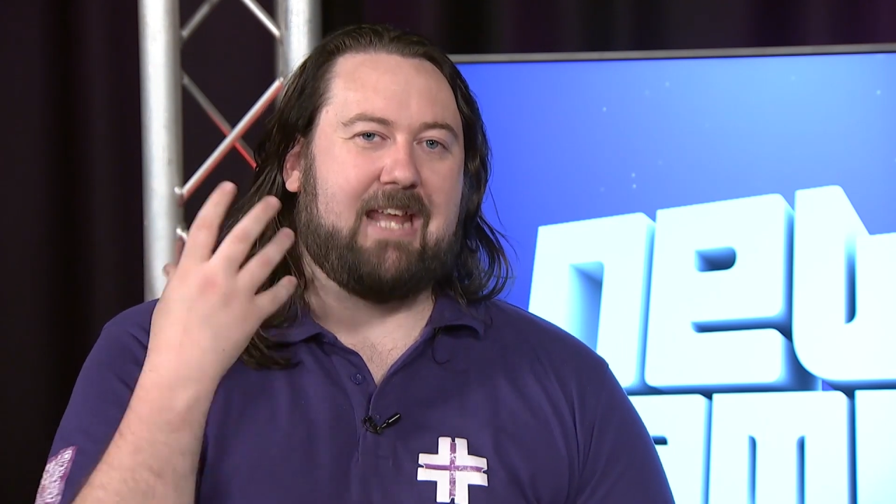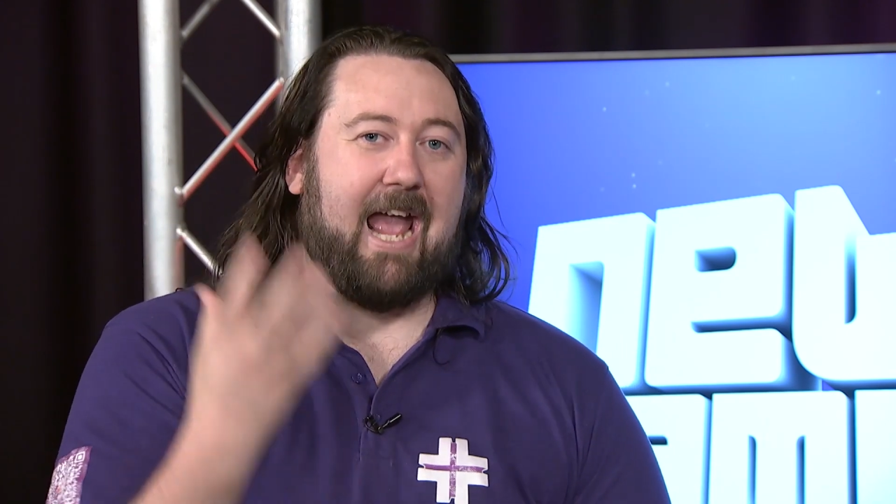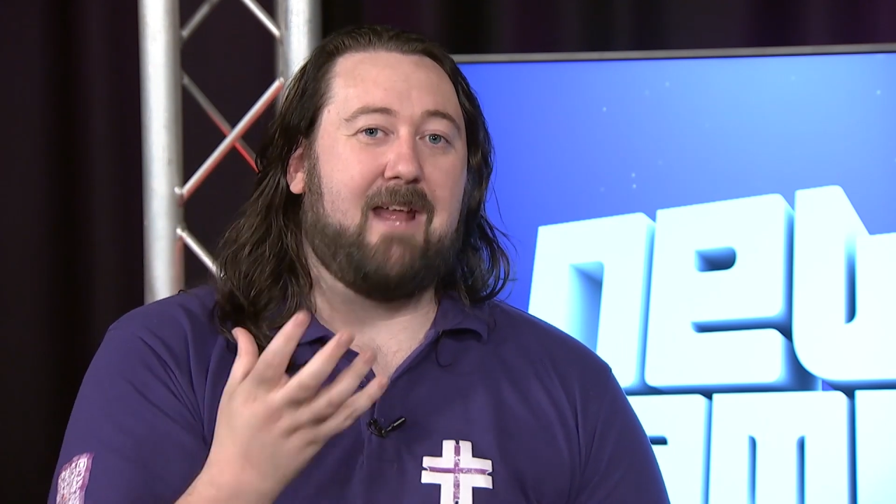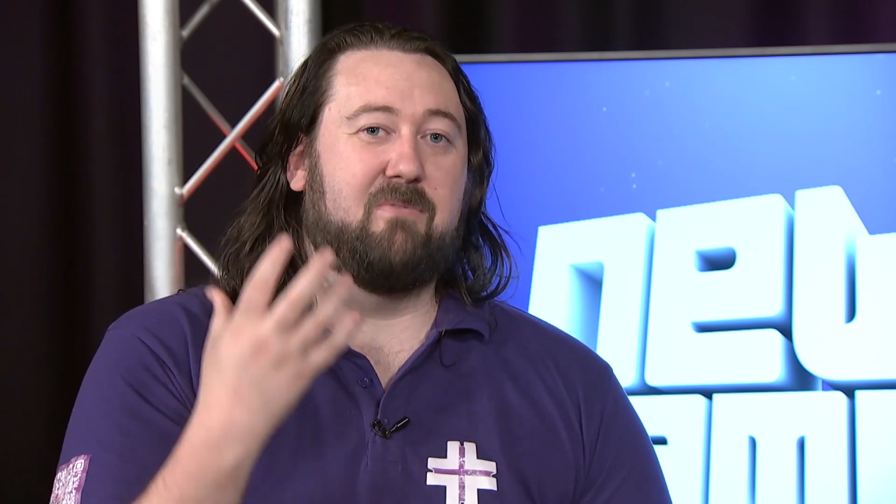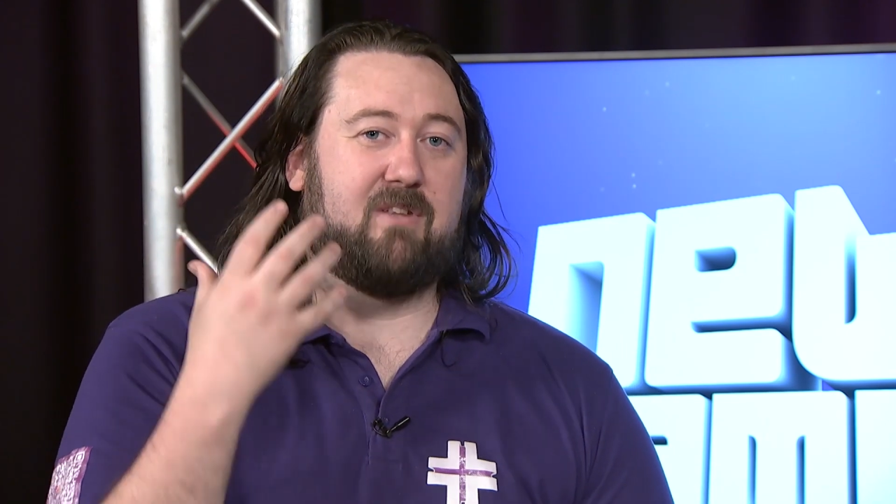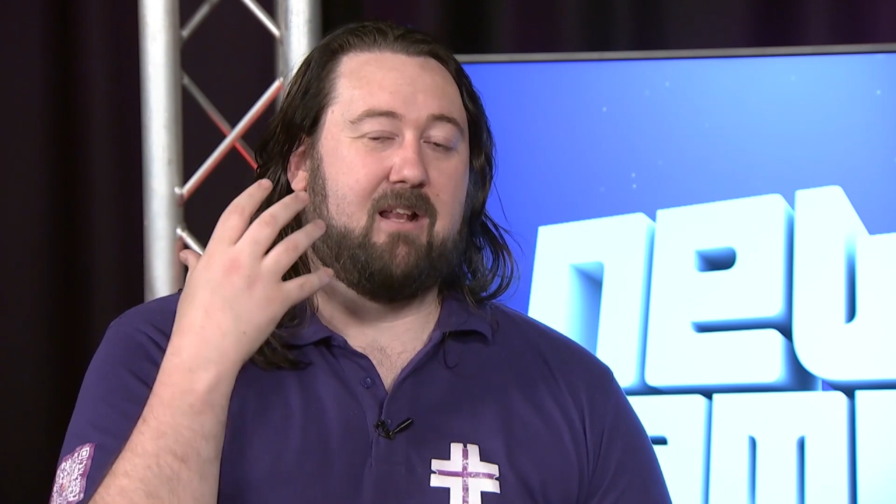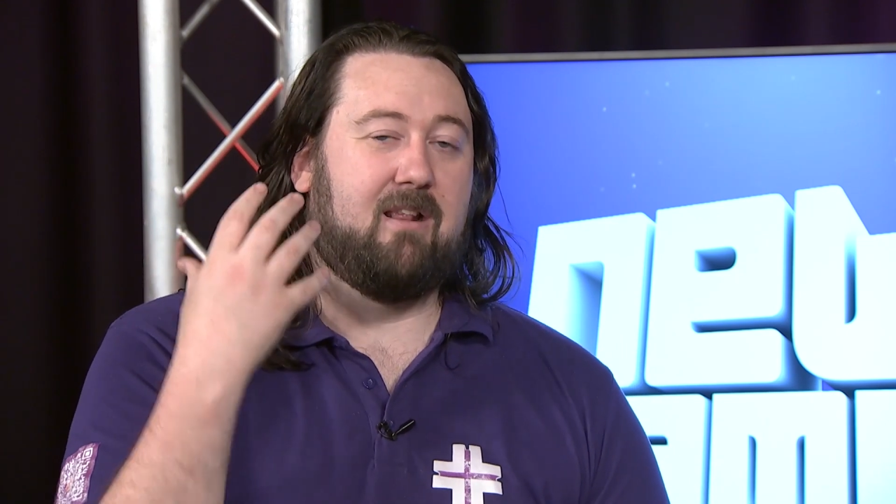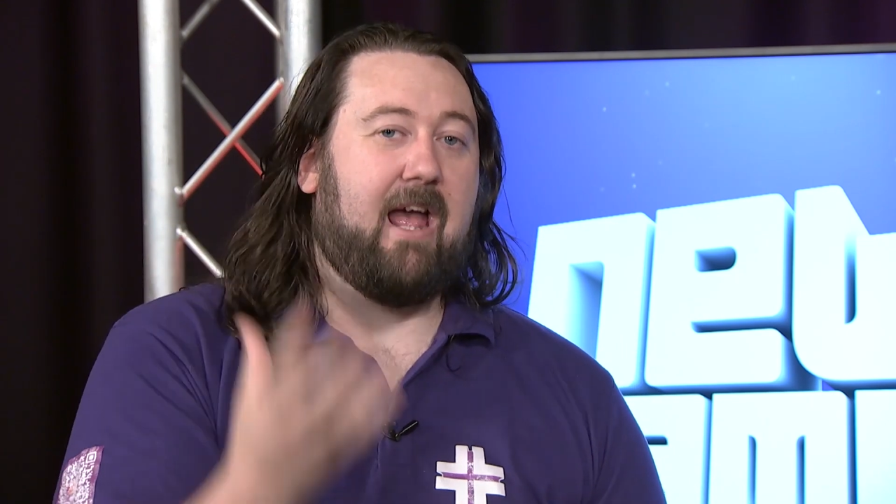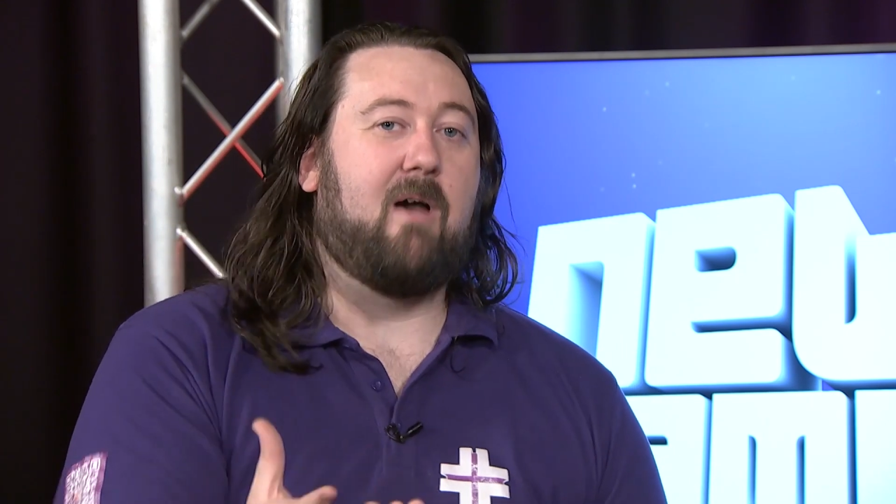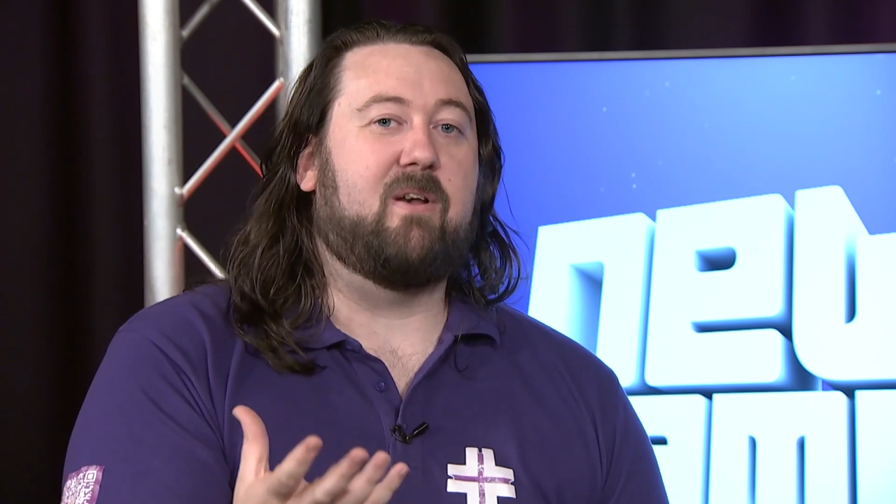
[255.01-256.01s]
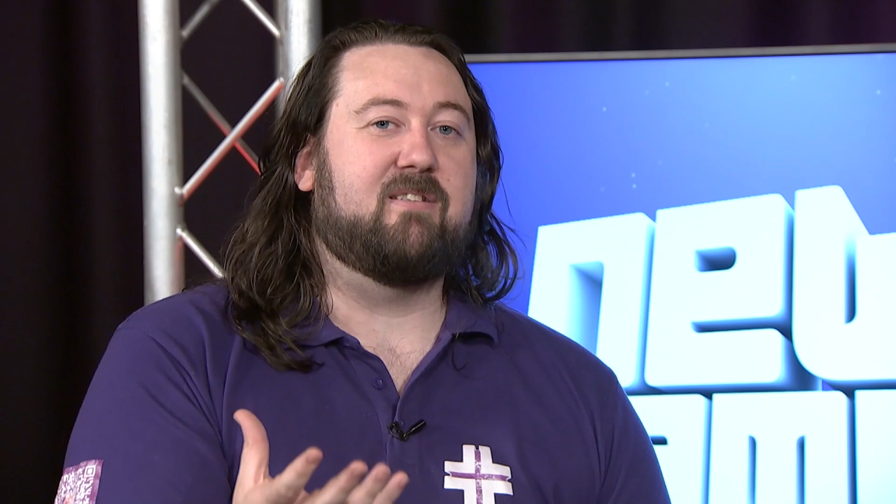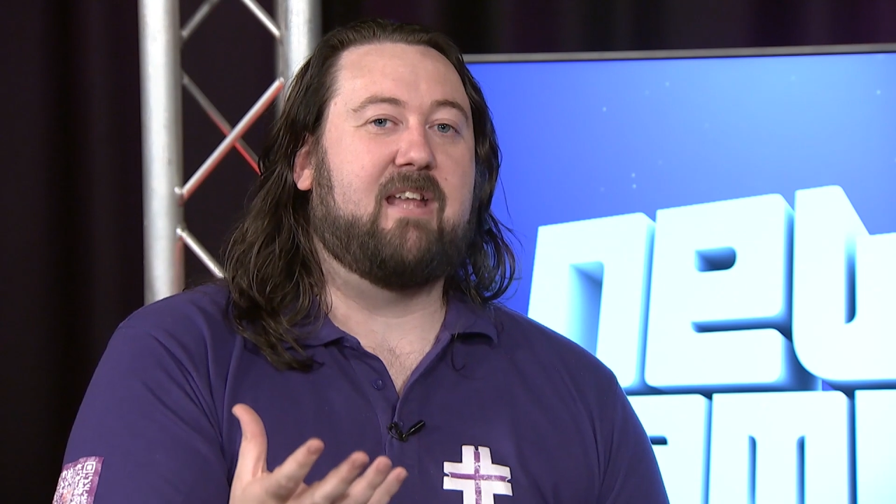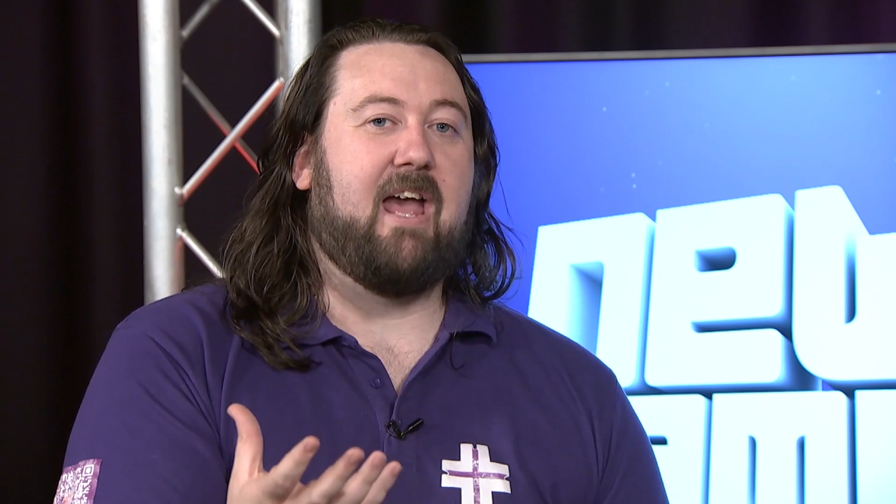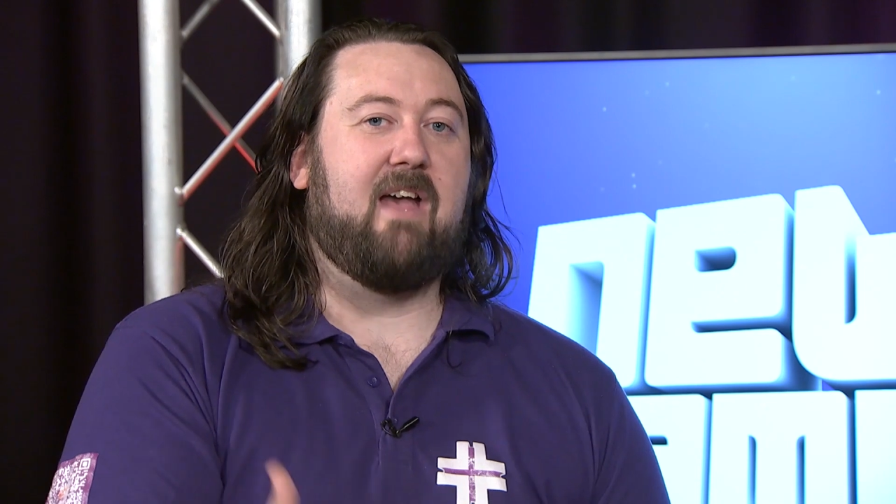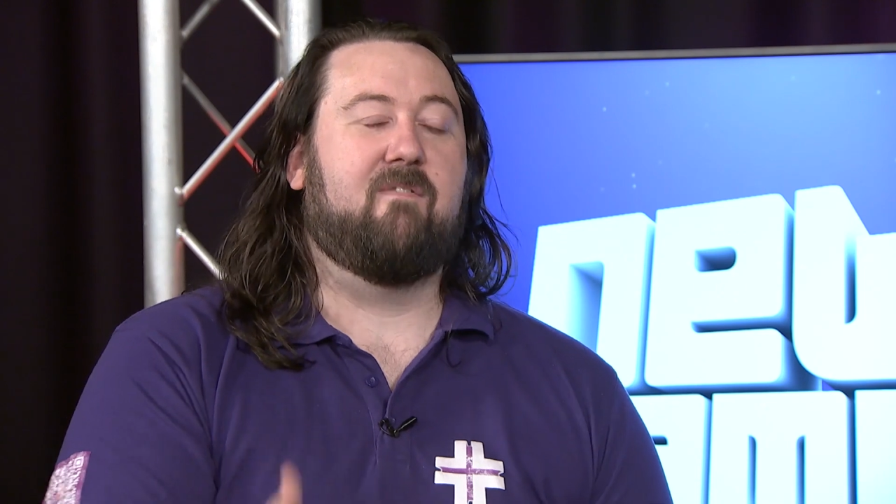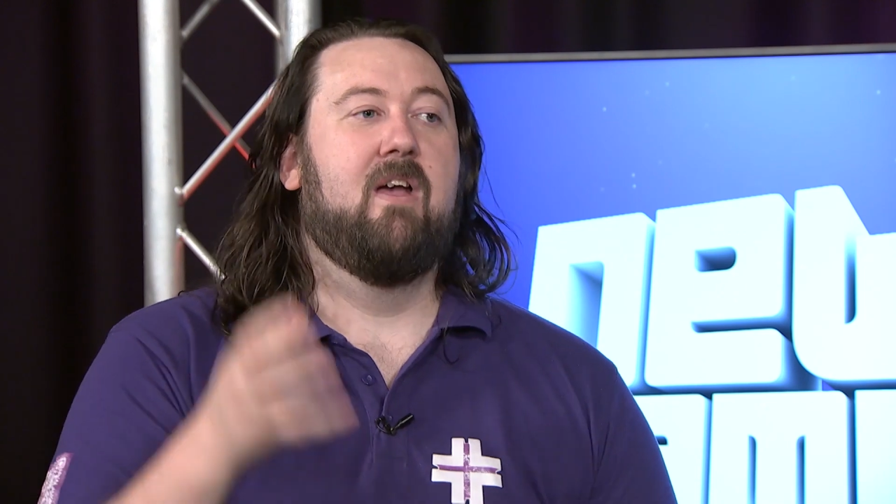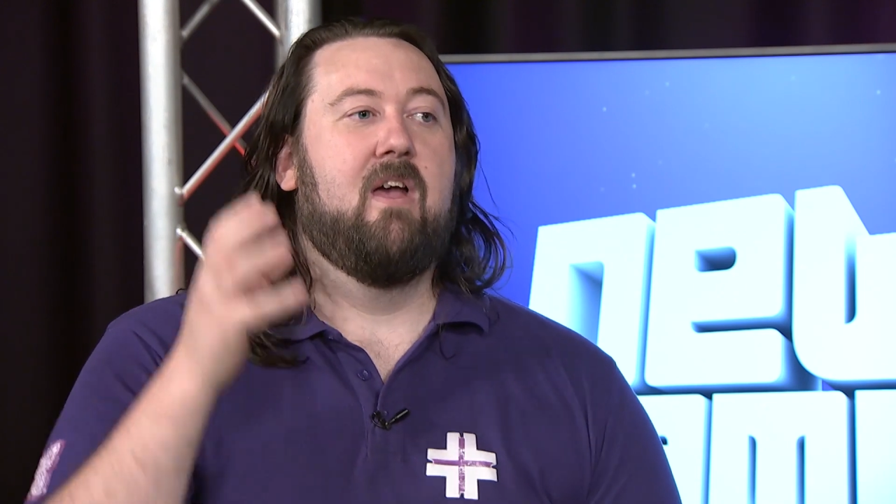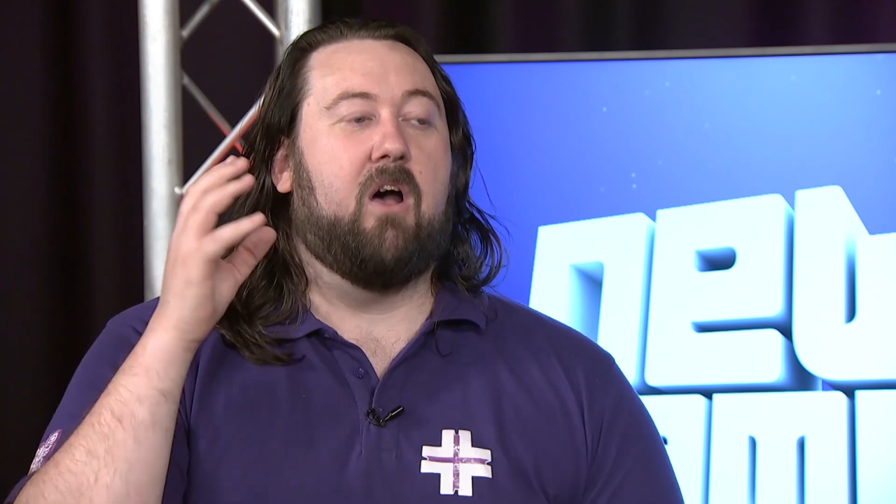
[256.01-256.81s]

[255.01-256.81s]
games allow us to have.